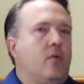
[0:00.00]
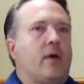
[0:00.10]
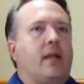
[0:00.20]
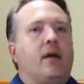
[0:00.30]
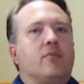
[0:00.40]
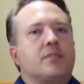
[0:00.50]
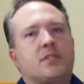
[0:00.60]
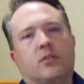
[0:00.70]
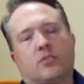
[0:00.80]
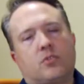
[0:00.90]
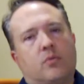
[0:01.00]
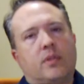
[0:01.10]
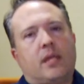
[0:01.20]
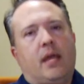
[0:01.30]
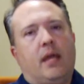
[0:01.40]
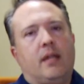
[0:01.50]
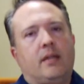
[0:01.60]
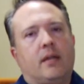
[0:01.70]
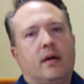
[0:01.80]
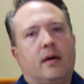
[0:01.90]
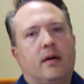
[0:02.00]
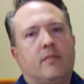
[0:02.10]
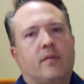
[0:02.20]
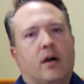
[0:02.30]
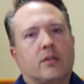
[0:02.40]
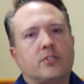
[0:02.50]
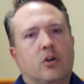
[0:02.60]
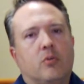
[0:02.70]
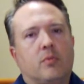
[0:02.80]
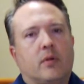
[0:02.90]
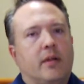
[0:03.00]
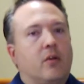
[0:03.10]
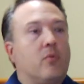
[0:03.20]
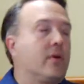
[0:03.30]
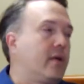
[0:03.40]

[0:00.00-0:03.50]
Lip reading: Right now, it's still toward the end of October. I know we're in